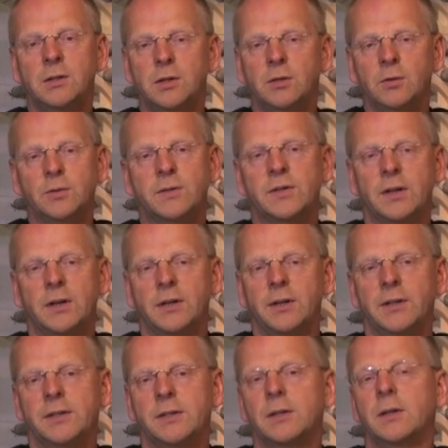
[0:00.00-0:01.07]
two
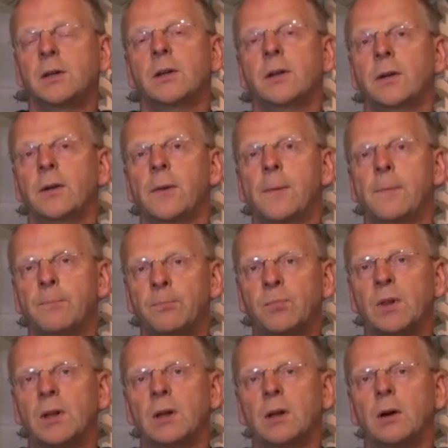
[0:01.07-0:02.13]
sides. Um,
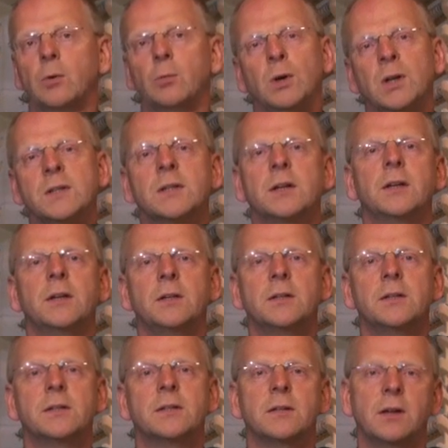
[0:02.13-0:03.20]
on one side, it
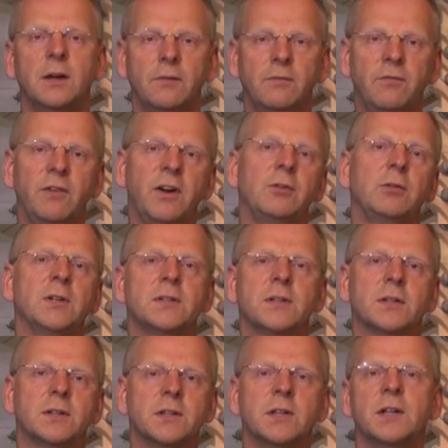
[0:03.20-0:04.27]
is a very
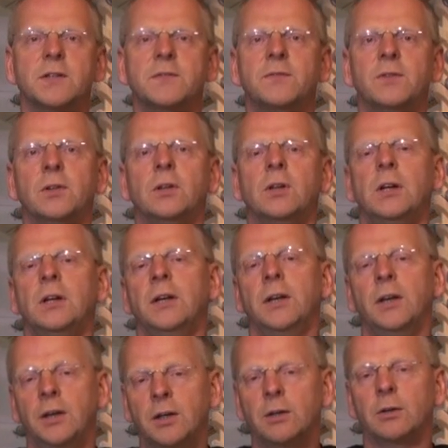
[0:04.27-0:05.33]
successful
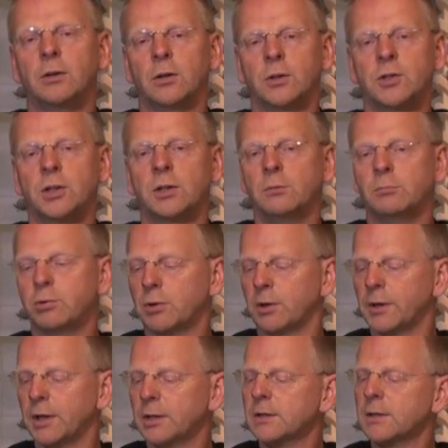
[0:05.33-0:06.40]
ecological
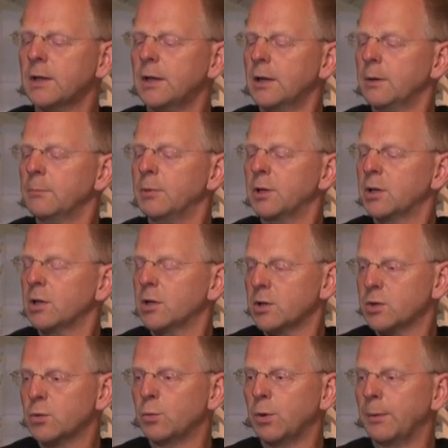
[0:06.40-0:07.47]
product
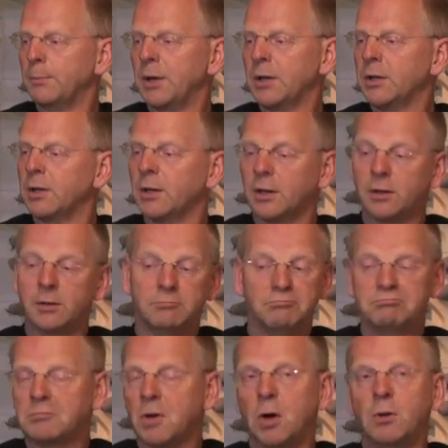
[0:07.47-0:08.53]
because we're making
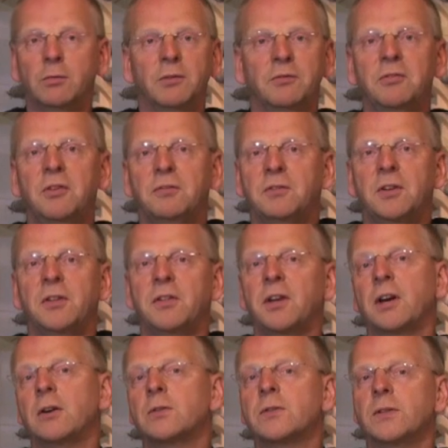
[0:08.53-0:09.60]
over
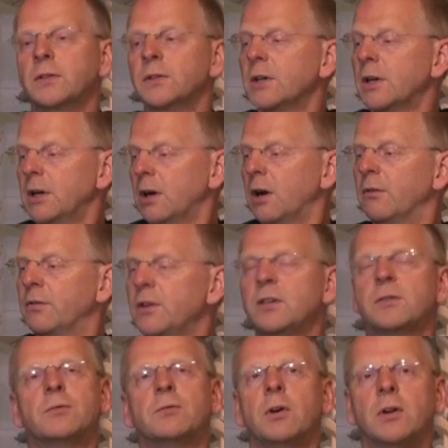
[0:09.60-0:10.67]
50,000 of
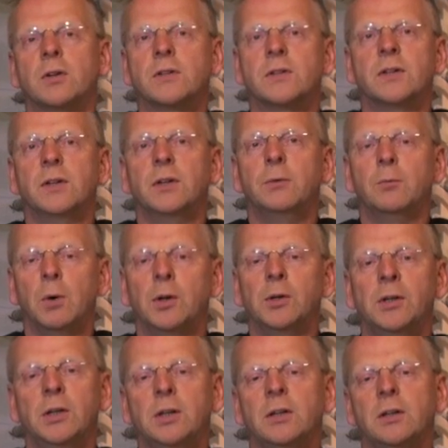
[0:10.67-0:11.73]
these rocks in one
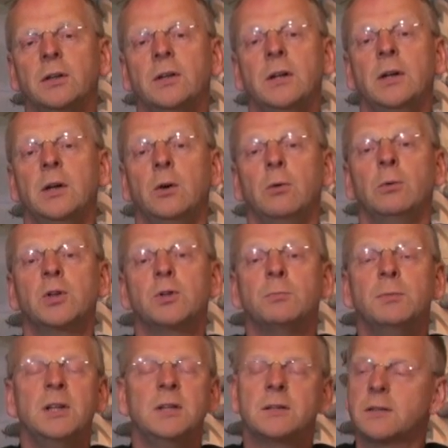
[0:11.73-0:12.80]
year, which
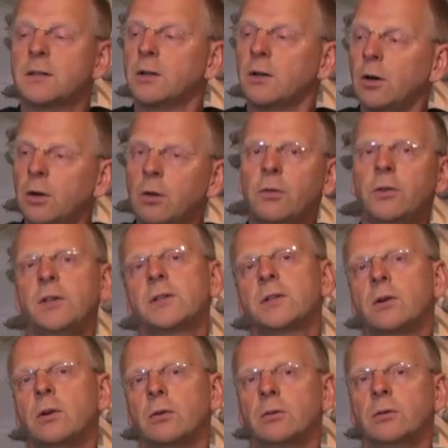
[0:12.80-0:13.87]
means that all these
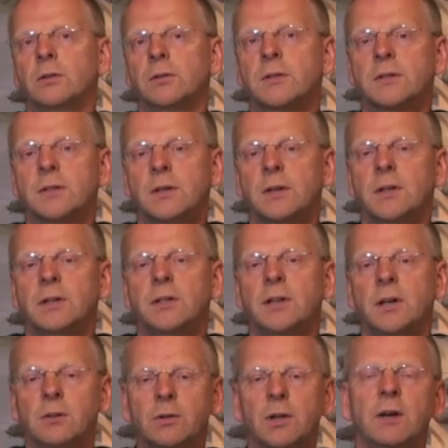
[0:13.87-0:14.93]
corals
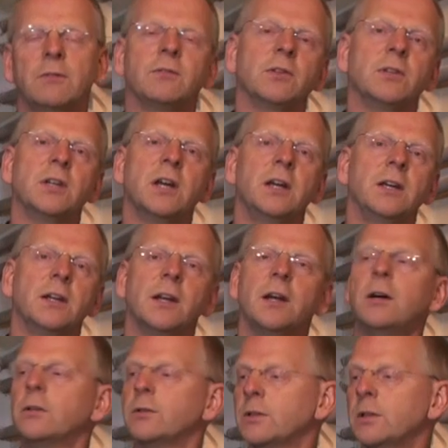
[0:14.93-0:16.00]
don't have to take it
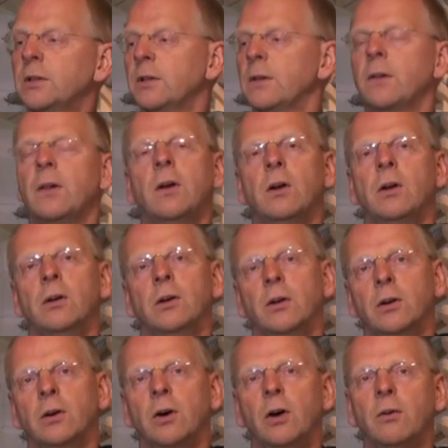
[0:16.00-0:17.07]
out
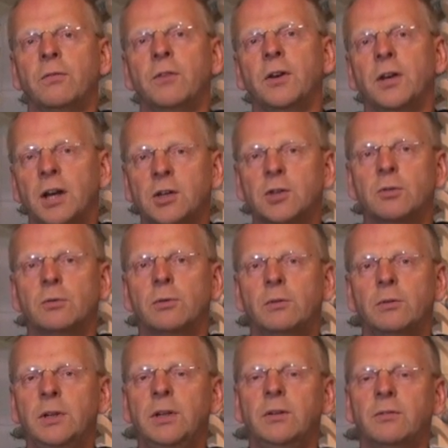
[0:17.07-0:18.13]
uh, of the natural
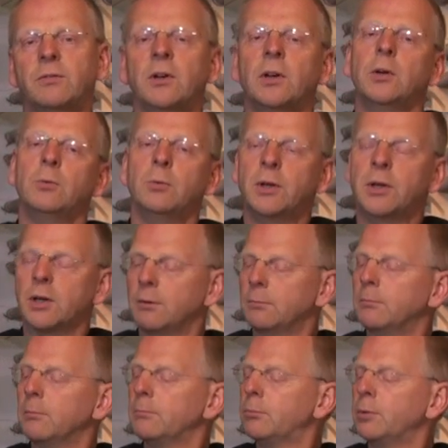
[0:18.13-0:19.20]
reef. We
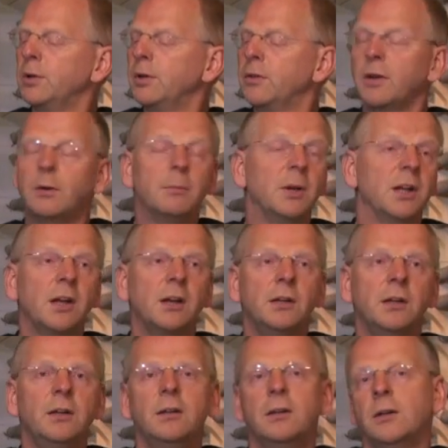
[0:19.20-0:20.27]
can breed them at
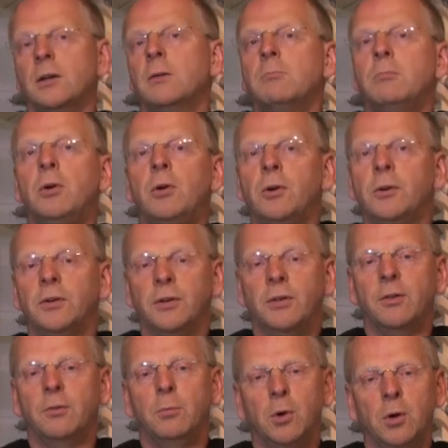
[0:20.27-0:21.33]
any point in
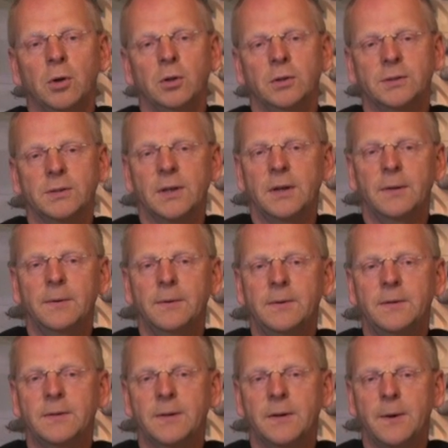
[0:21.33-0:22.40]
the world. And
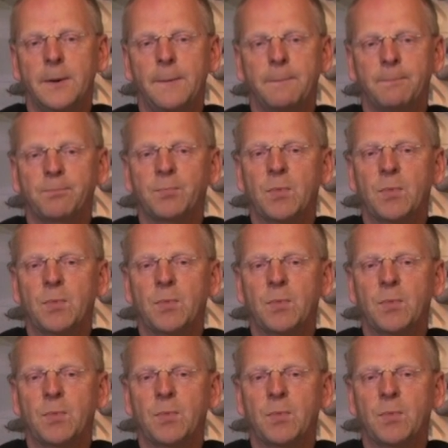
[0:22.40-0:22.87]
uh,